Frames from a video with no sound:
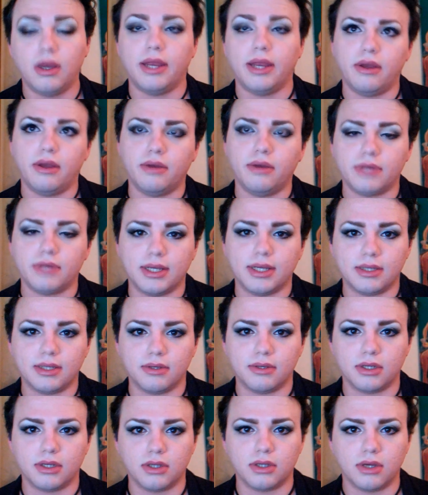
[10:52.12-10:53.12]
Well, I know I said I
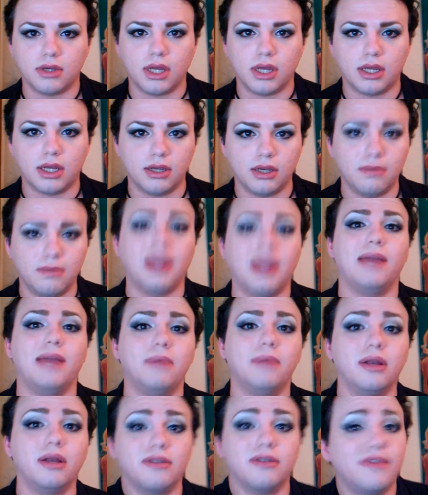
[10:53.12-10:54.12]
was going to show you how to do my
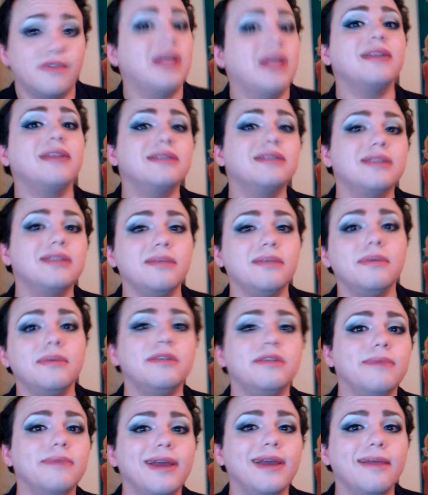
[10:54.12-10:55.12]
eyebrows. If you'd like to see me
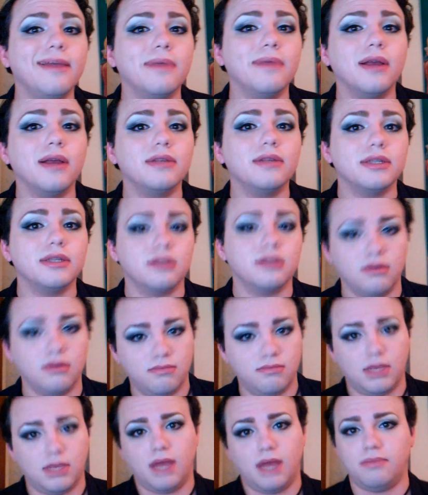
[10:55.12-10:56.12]
do my eyebrows,
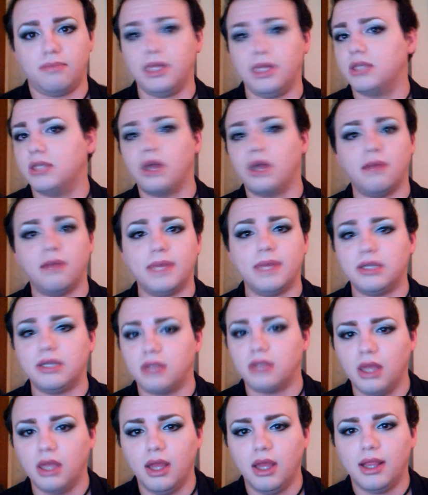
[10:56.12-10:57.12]
please comment,
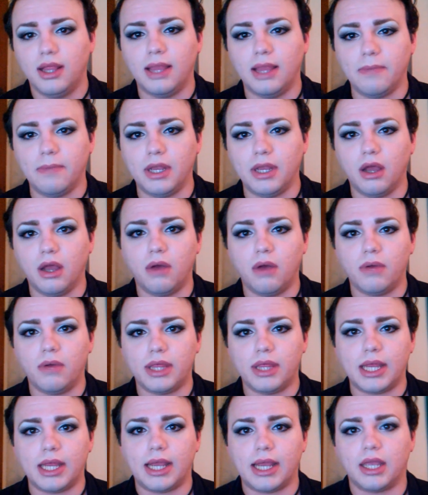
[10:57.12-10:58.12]
let me know,
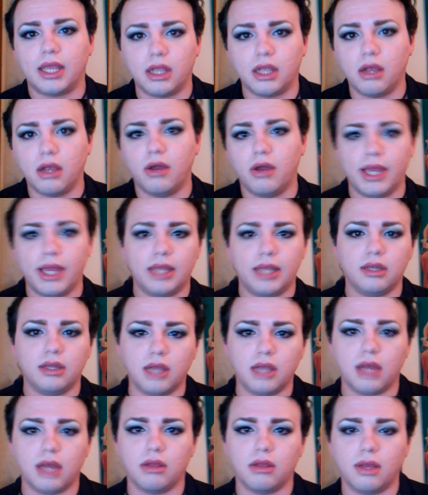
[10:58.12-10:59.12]
and then I can go ahead
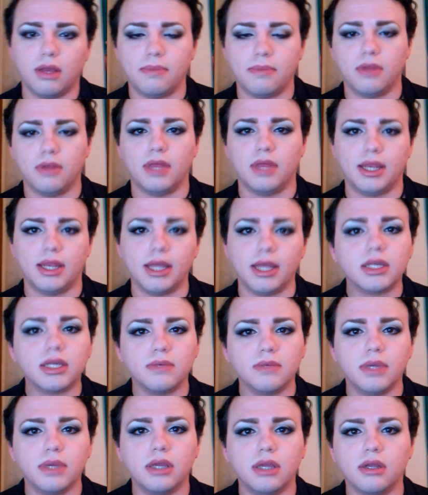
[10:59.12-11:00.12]
and I'll upload that
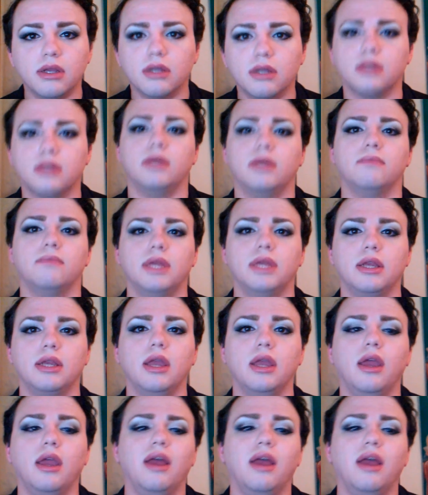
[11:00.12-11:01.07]
next week or something.